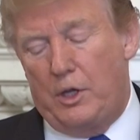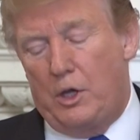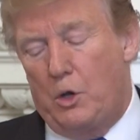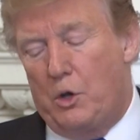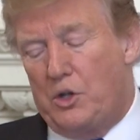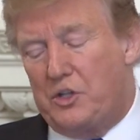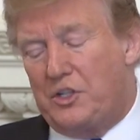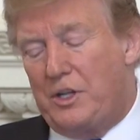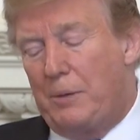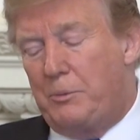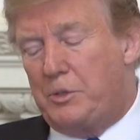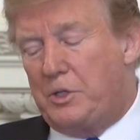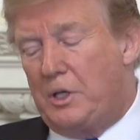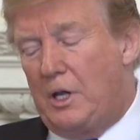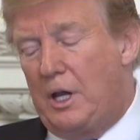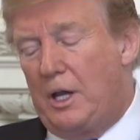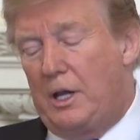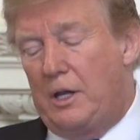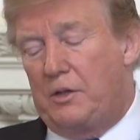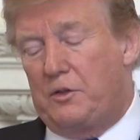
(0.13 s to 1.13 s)

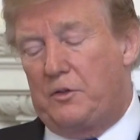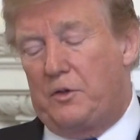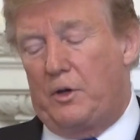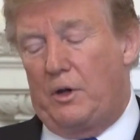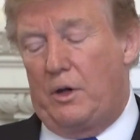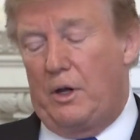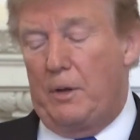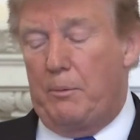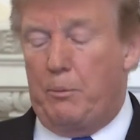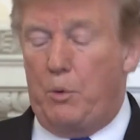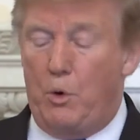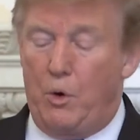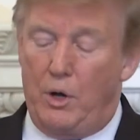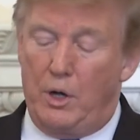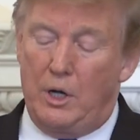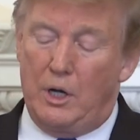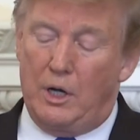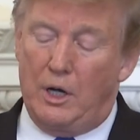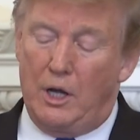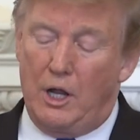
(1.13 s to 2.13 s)
USMCA is very
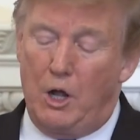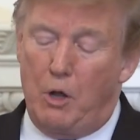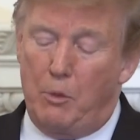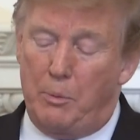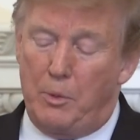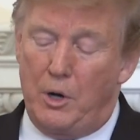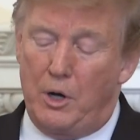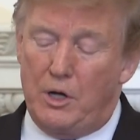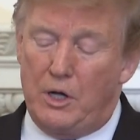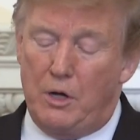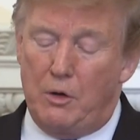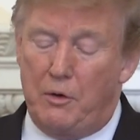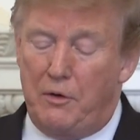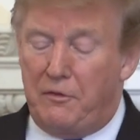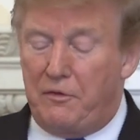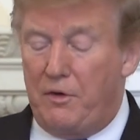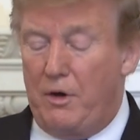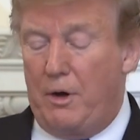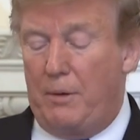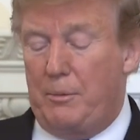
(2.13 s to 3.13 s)
important. It'll help our dairy
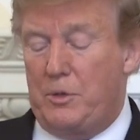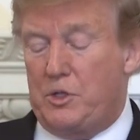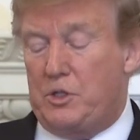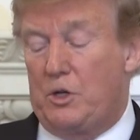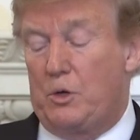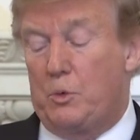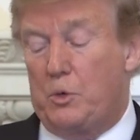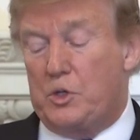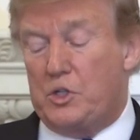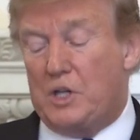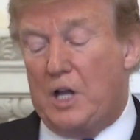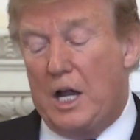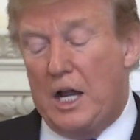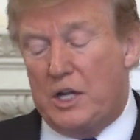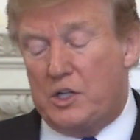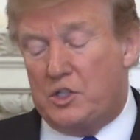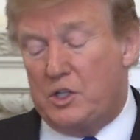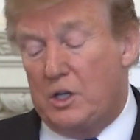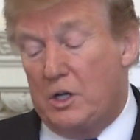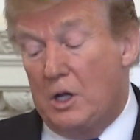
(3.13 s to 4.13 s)
farmers in
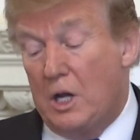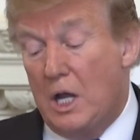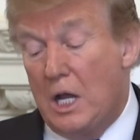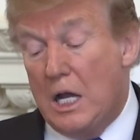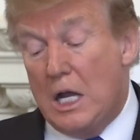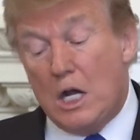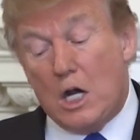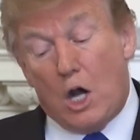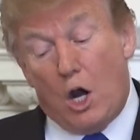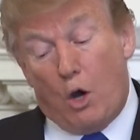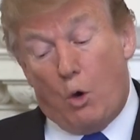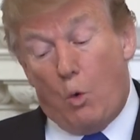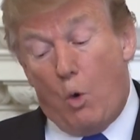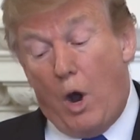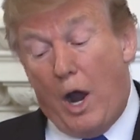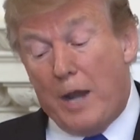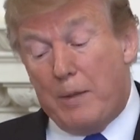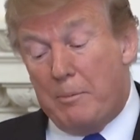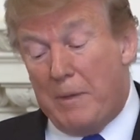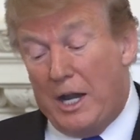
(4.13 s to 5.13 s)
Wisconsin, our
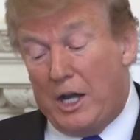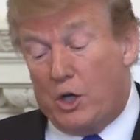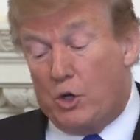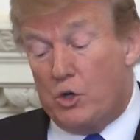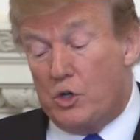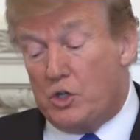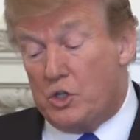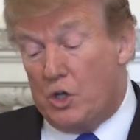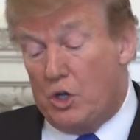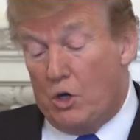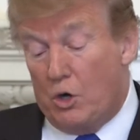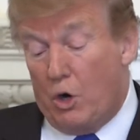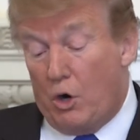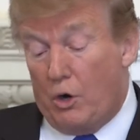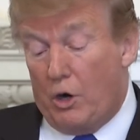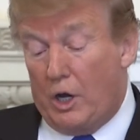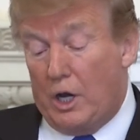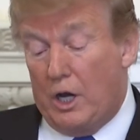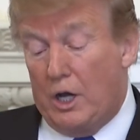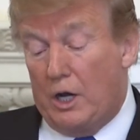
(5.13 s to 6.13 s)
winemakers in
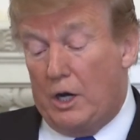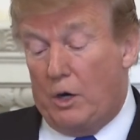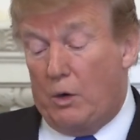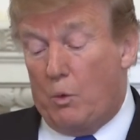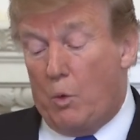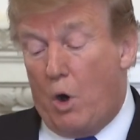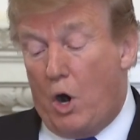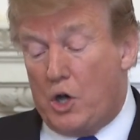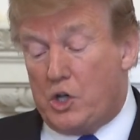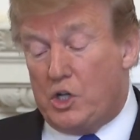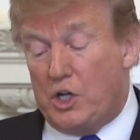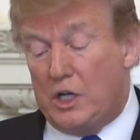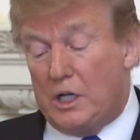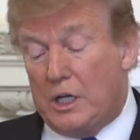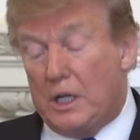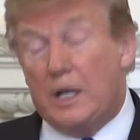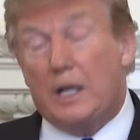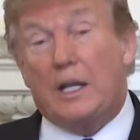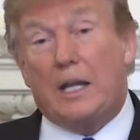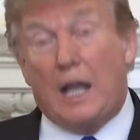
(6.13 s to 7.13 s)
Oregon and
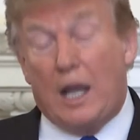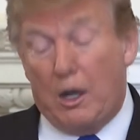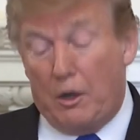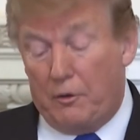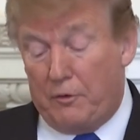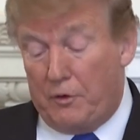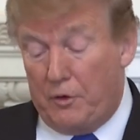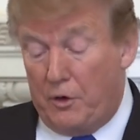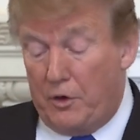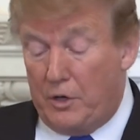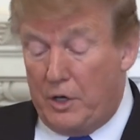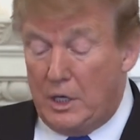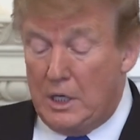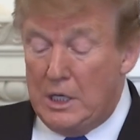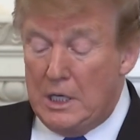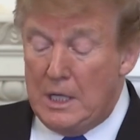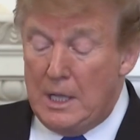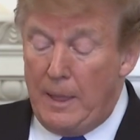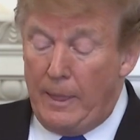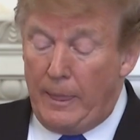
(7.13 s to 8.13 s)
Washington and California,
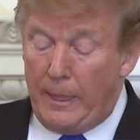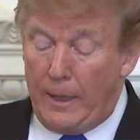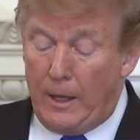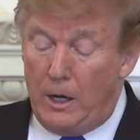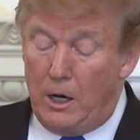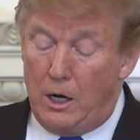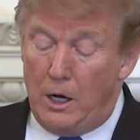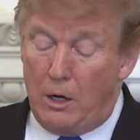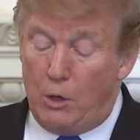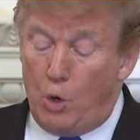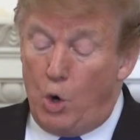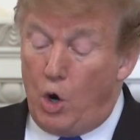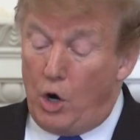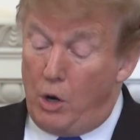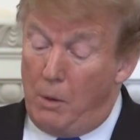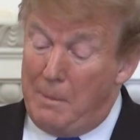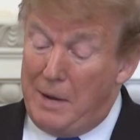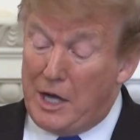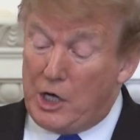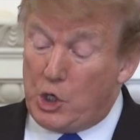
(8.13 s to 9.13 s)
our
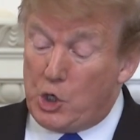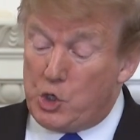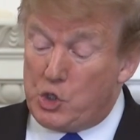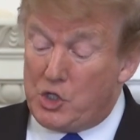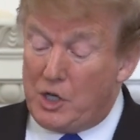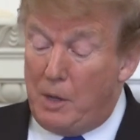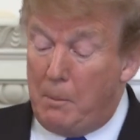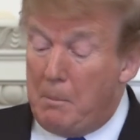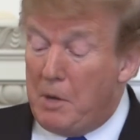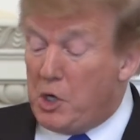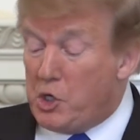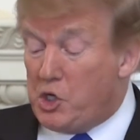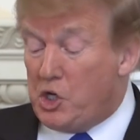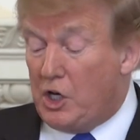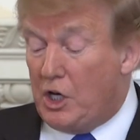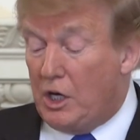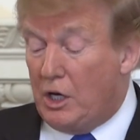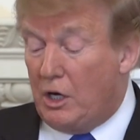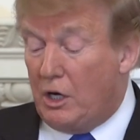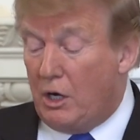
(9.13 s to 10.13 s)
automakers in
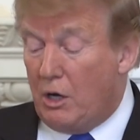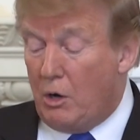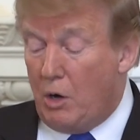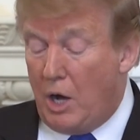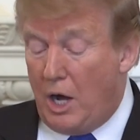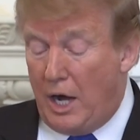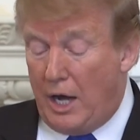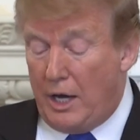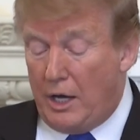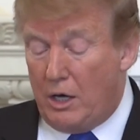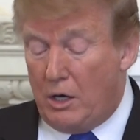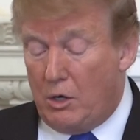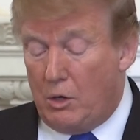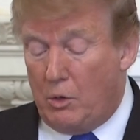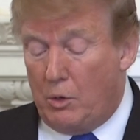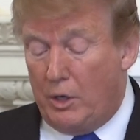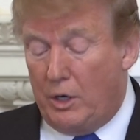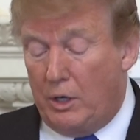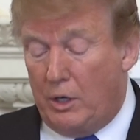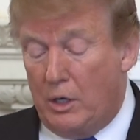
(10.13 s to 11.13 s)
Michigan and
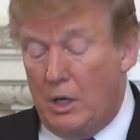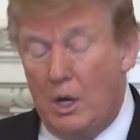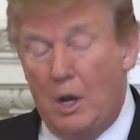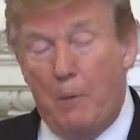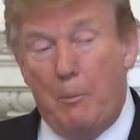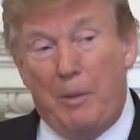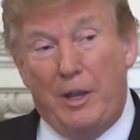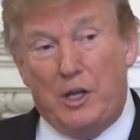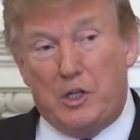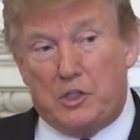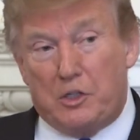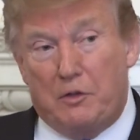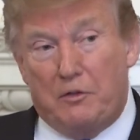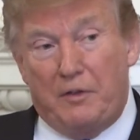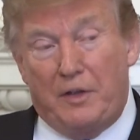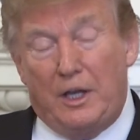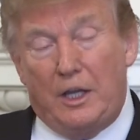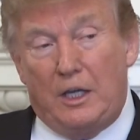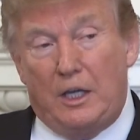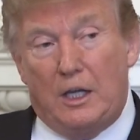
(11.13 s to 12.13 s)
Ohio and
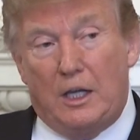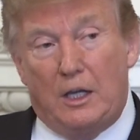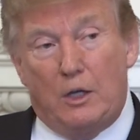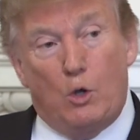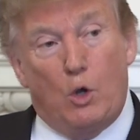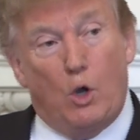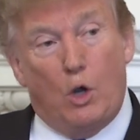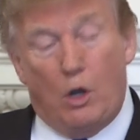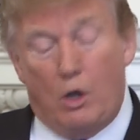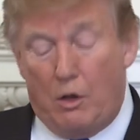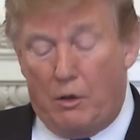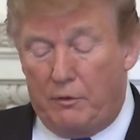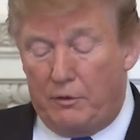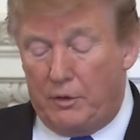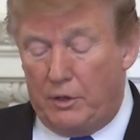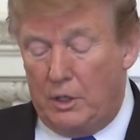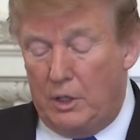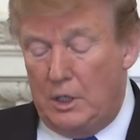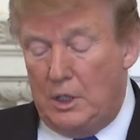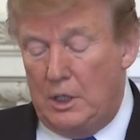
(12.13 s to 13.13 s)
Pennsylvania and all over,